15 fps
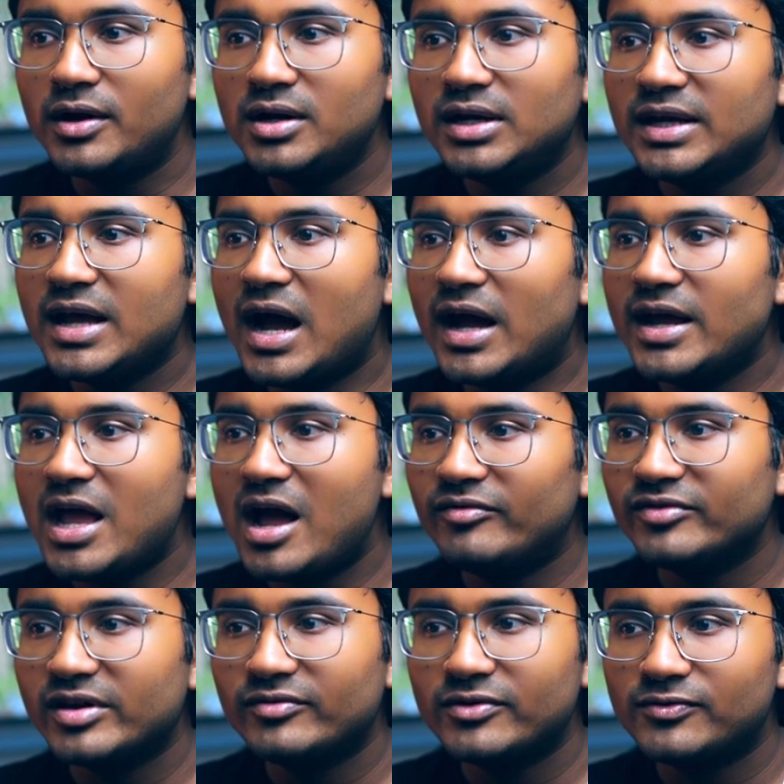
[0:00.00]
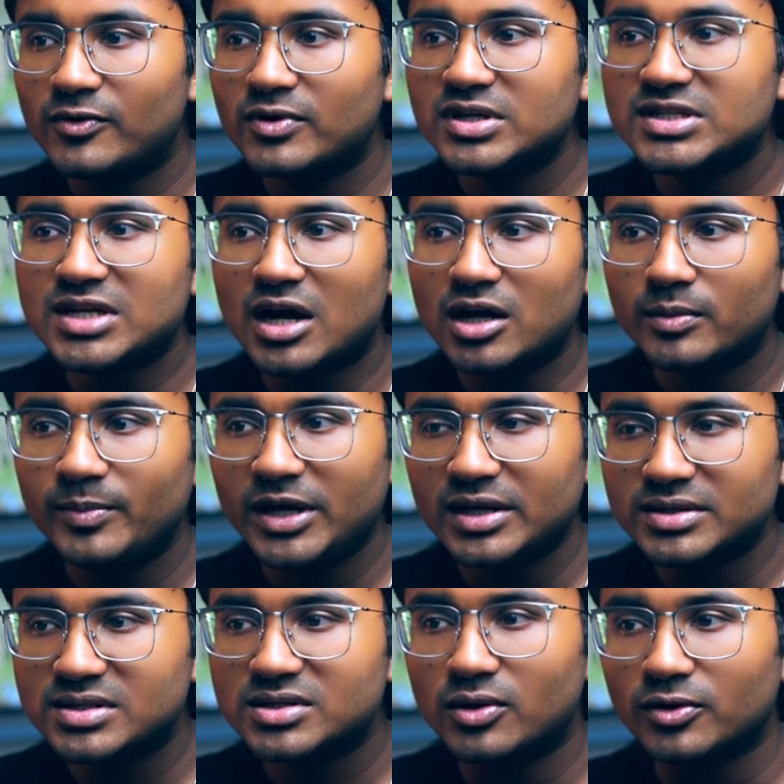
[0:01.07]
Currently I have Everforest Dark
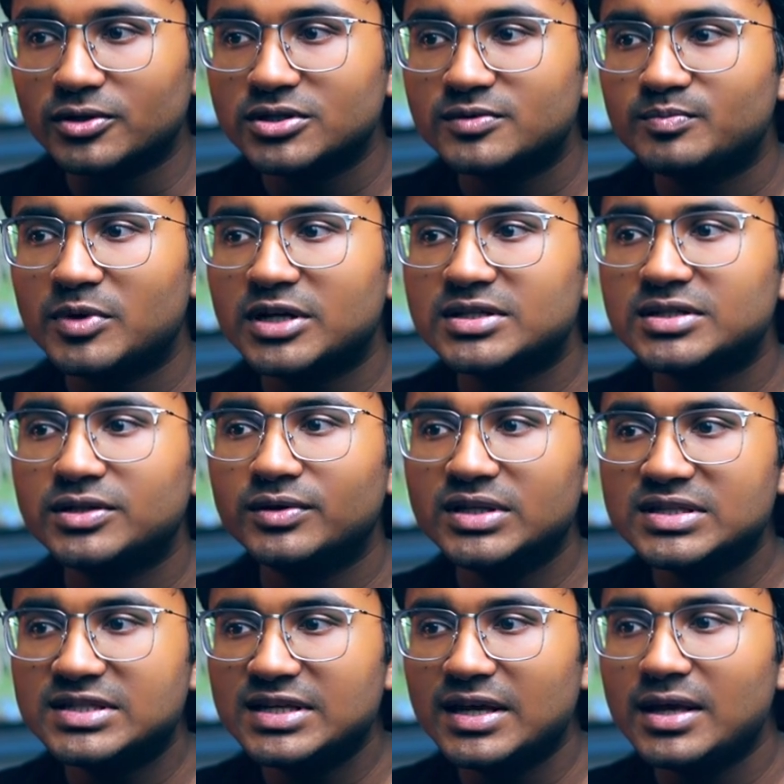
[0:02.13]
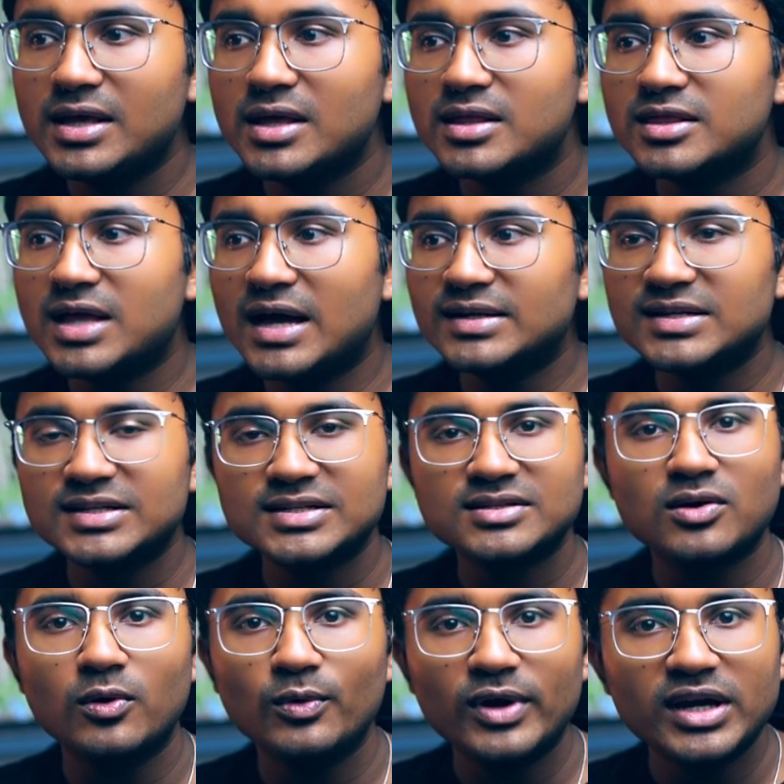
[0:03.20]
Bee installed, but you can see that it
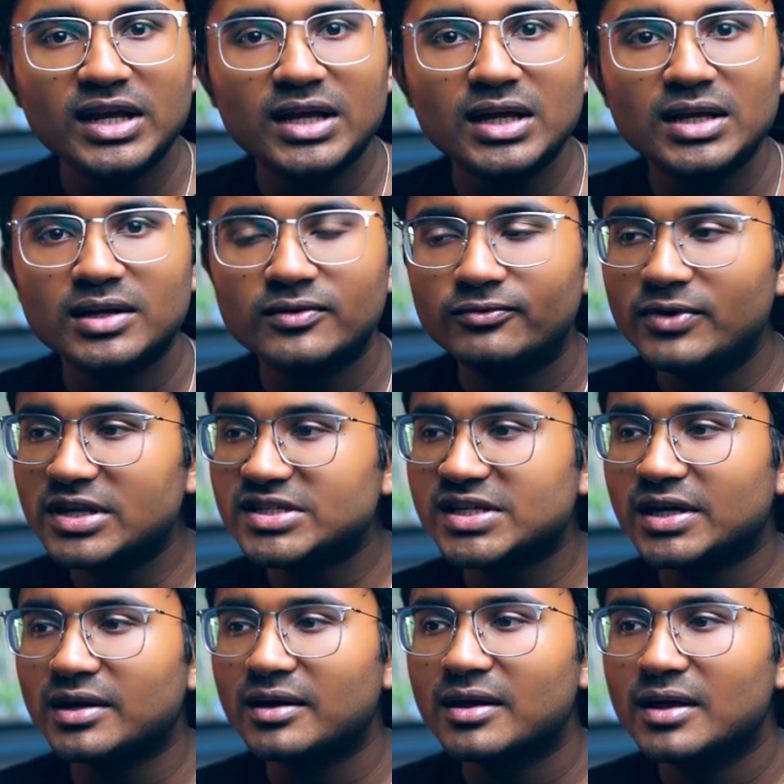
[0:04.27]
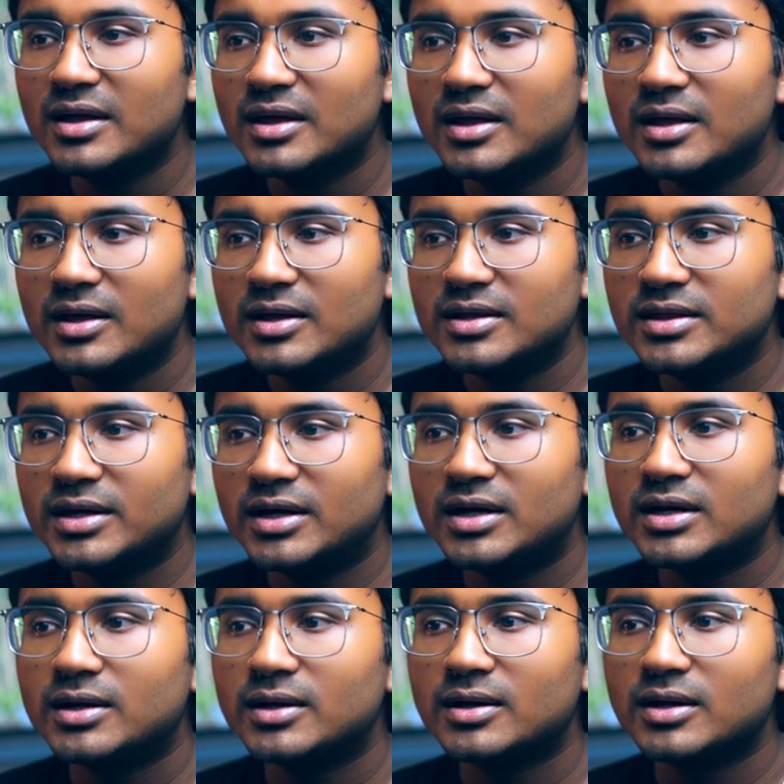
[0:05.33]
is already fetching
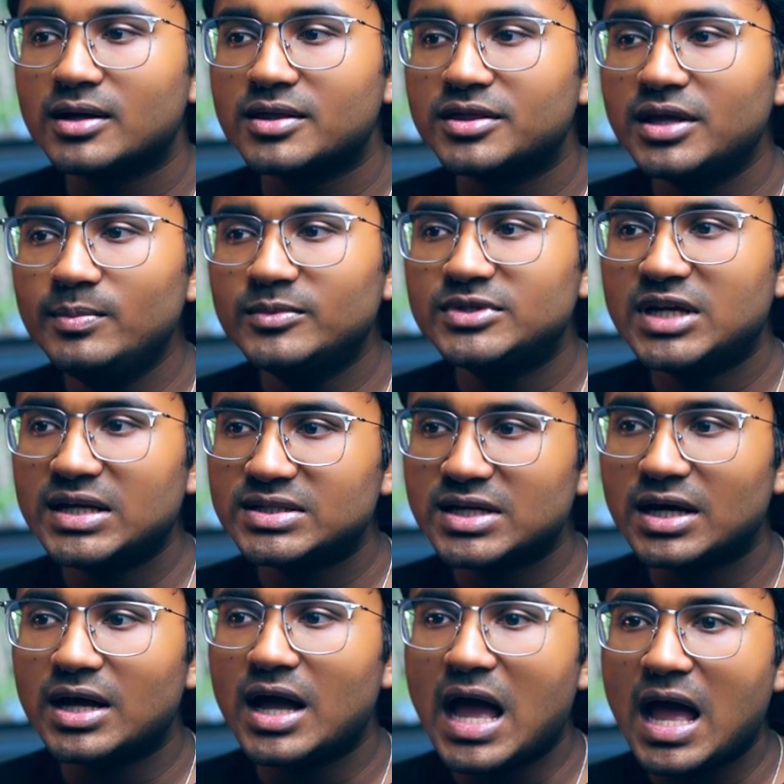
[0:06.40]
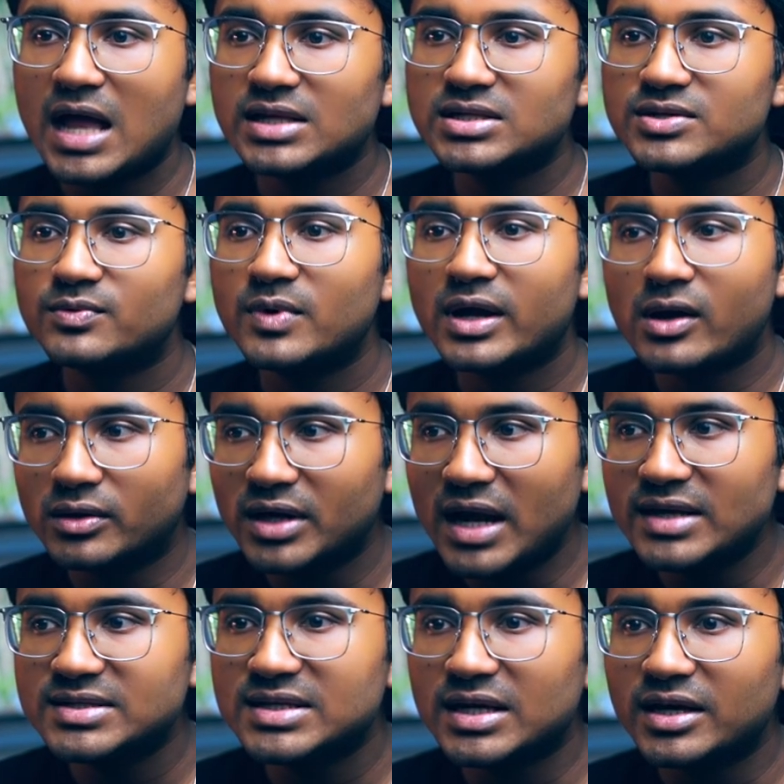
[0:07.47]
the theme data and
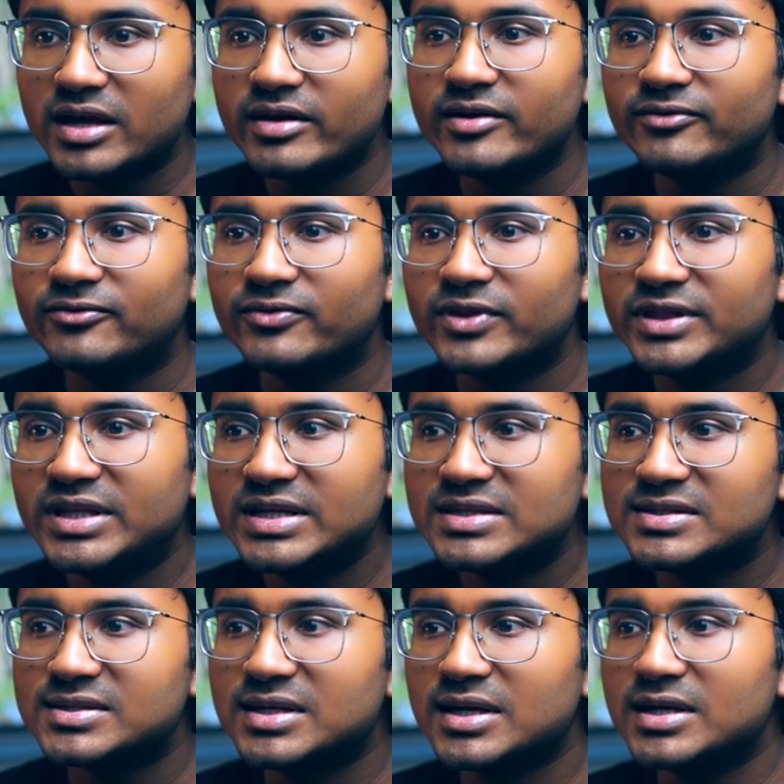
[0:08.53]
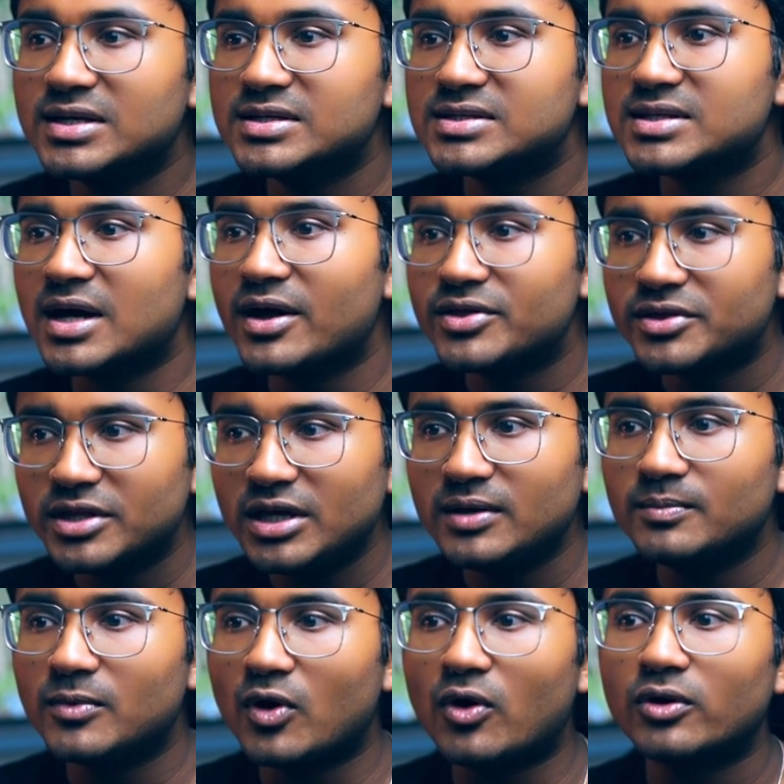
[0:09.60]
recognizing if this is a
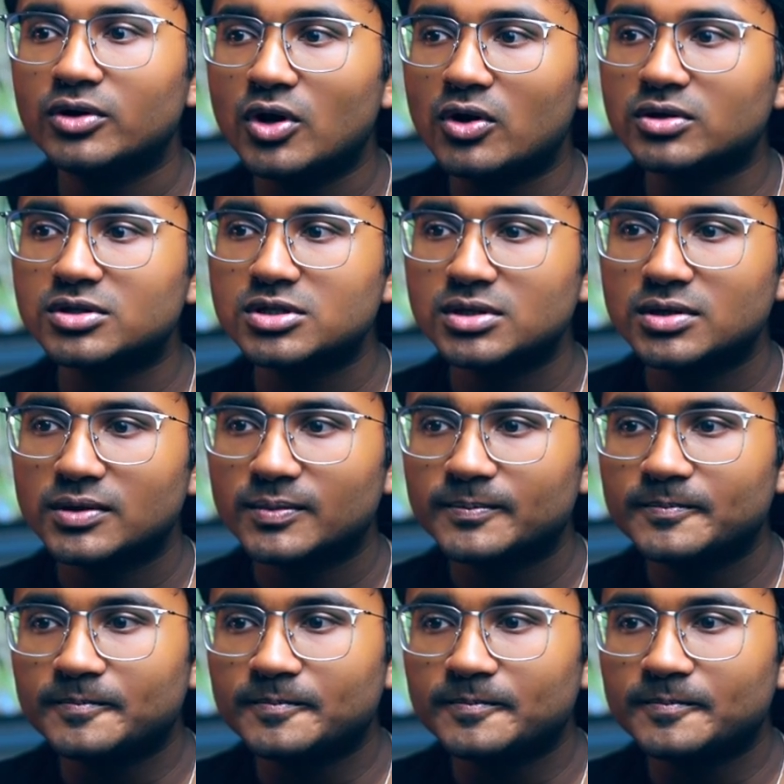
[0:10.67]
theme or not.